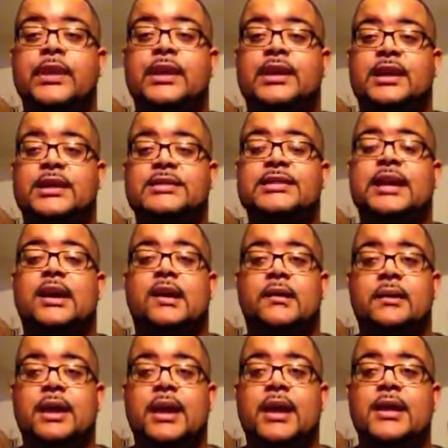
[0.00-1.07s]
And I'd say,
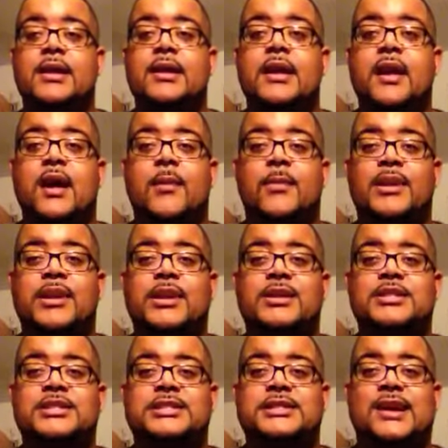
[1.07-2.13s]
okay. But then
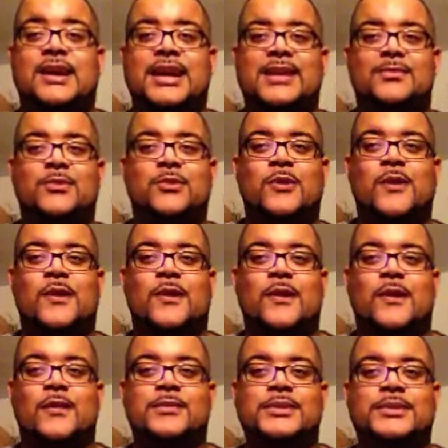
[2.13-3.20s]
she started getting
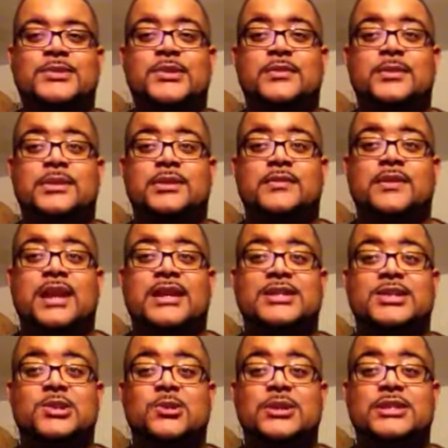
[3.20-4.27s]
more descriptive, like
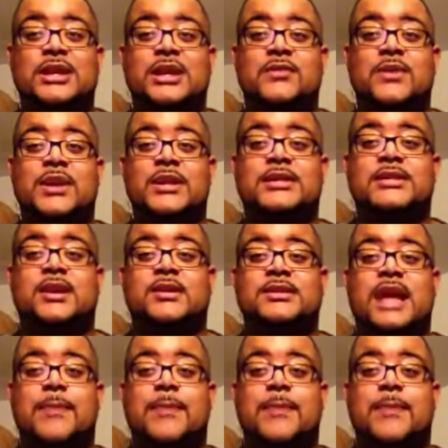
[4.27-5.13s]
storytelling, when you get songs